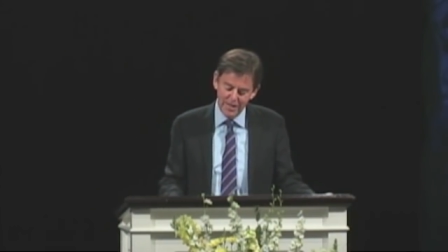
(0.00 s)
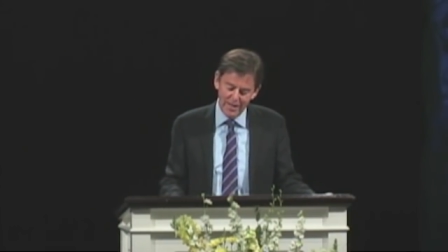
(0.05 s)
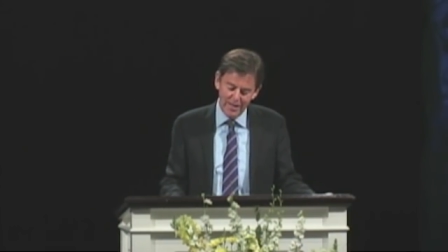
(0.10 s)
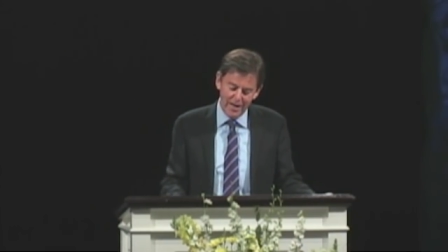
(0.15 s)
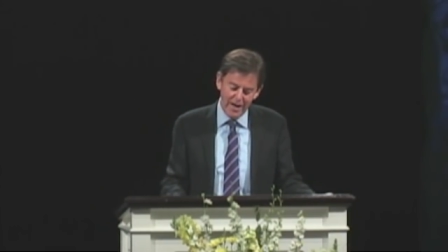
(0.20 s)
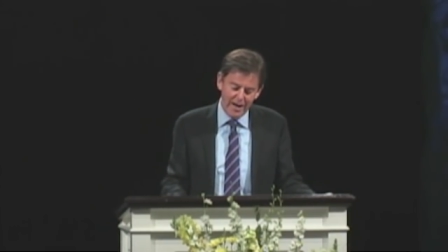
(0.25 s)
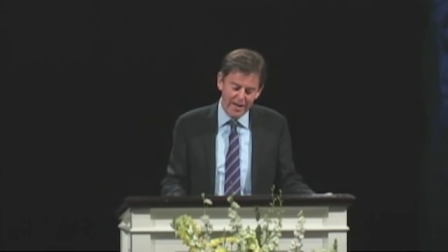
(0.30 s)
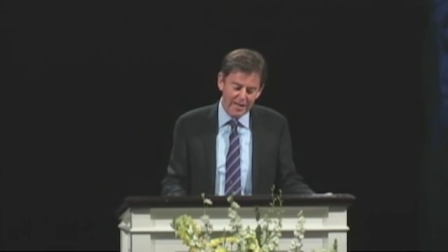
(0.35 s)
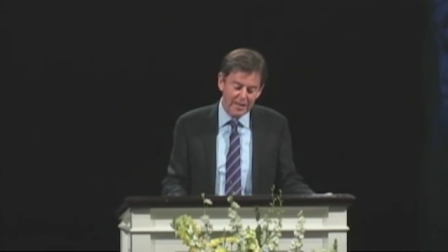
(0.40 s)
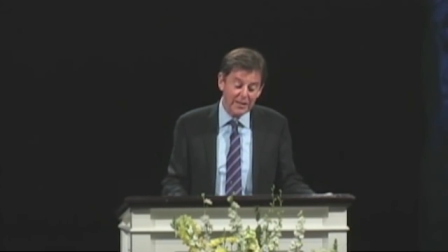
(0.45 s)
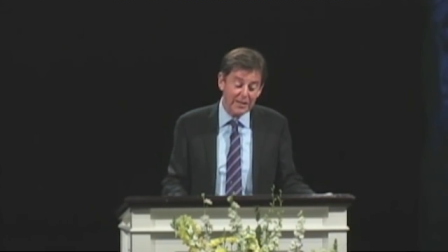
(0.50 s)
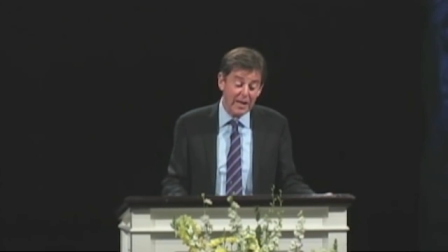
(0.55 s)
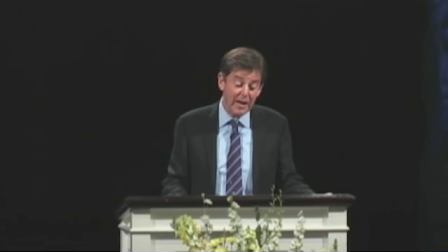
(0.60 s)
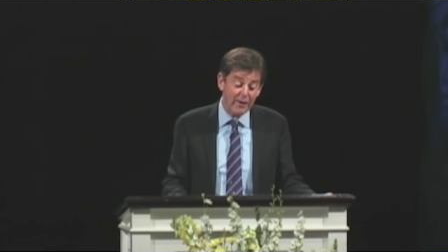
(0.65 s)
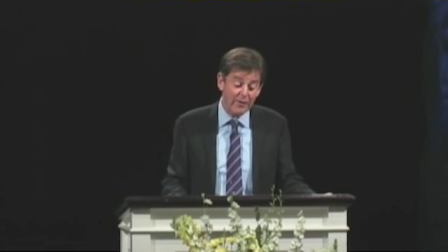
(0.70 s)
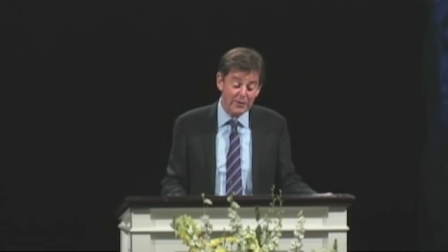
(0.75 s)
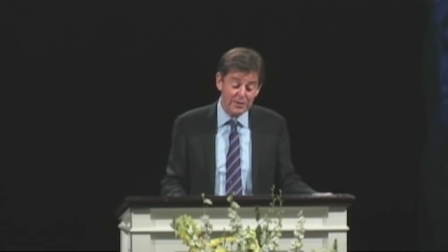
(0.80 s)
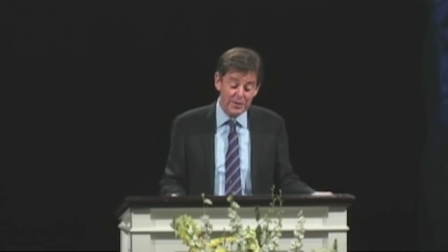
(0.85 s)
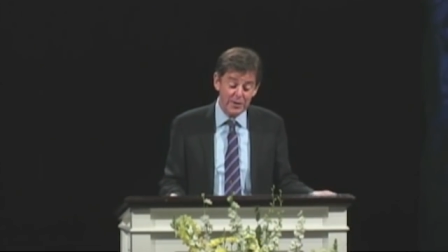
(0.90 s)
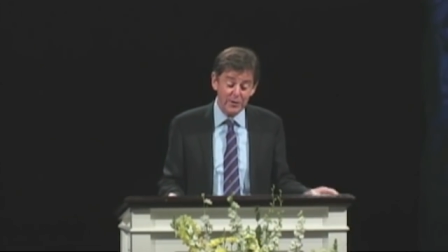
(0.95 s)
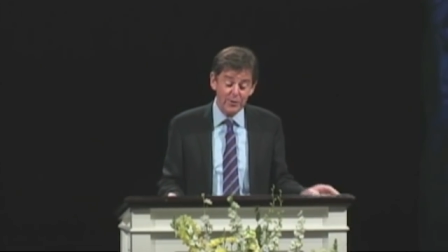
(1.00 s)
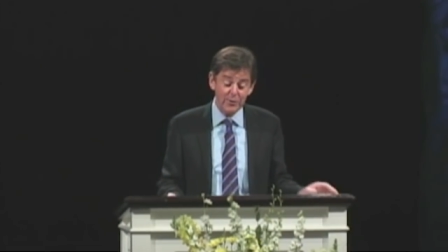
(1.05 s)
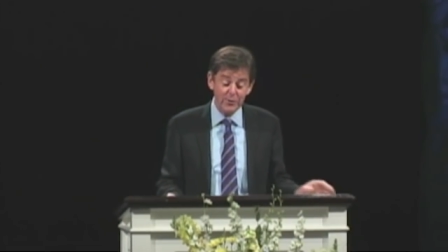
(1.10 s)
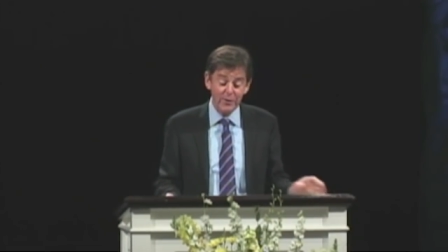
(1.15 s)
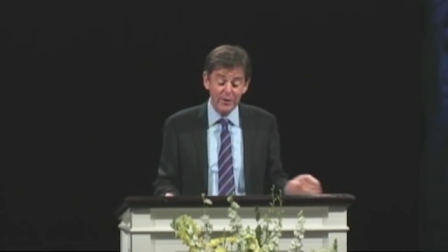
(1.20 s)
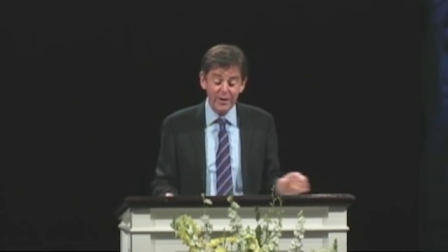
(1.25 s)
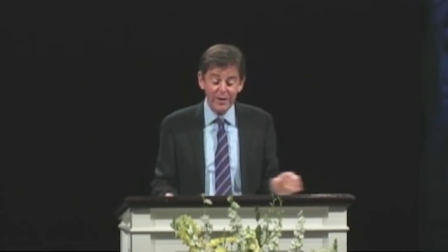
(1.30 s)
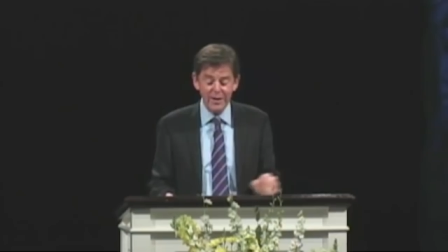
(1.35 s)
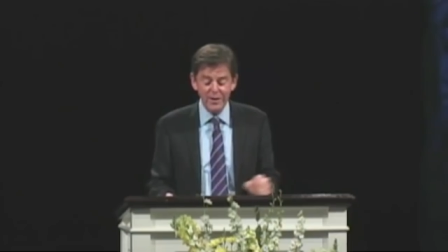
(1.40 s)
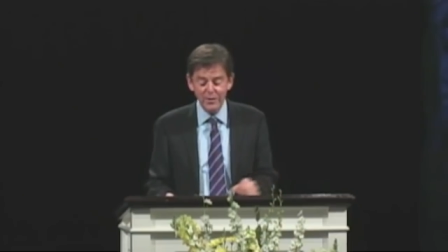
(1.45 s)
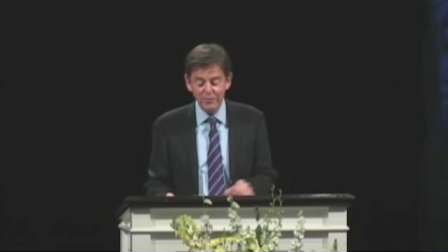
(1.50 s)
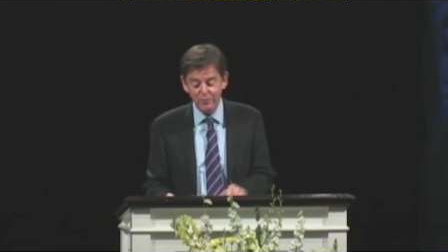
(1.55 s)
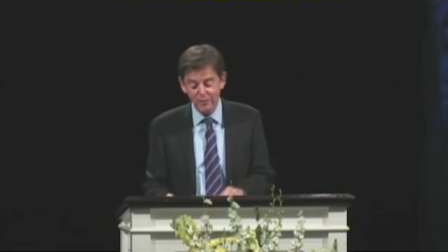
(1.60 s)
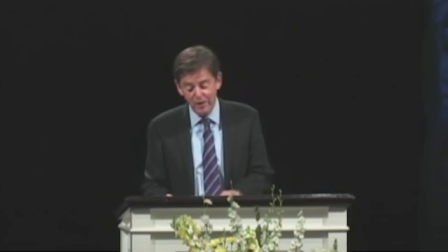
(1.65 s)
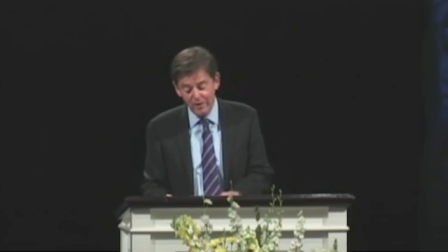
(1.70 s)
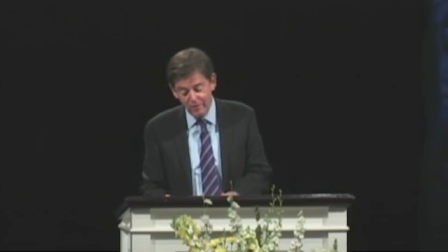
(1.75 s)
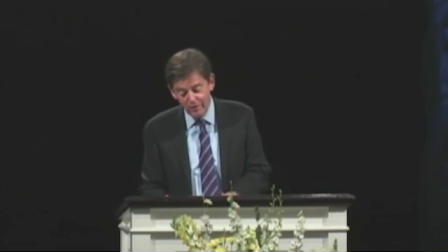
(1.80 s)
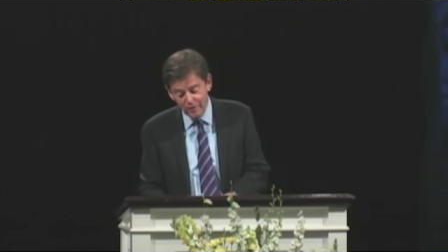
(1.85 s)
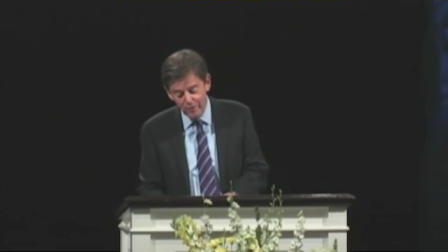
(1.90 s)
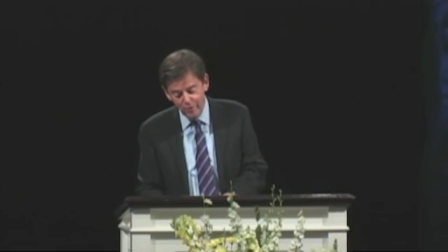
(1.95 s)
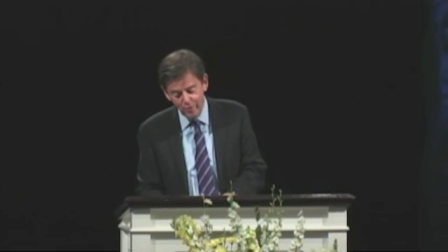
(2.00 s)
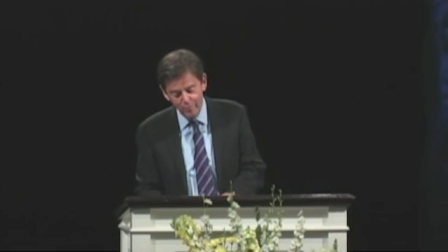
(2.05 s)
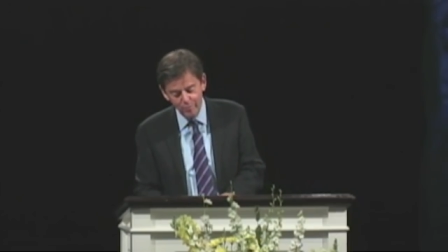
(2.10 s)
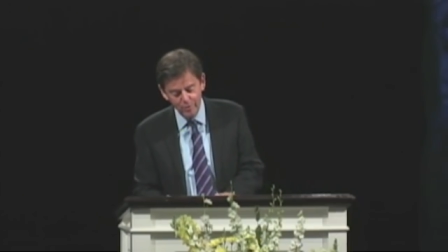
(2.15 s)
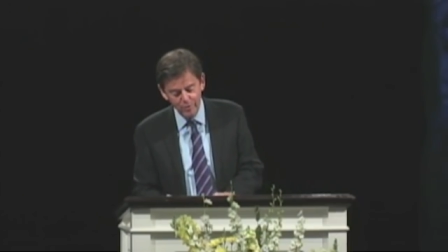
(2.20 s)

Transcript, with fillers: I can guarantee you that his favorite group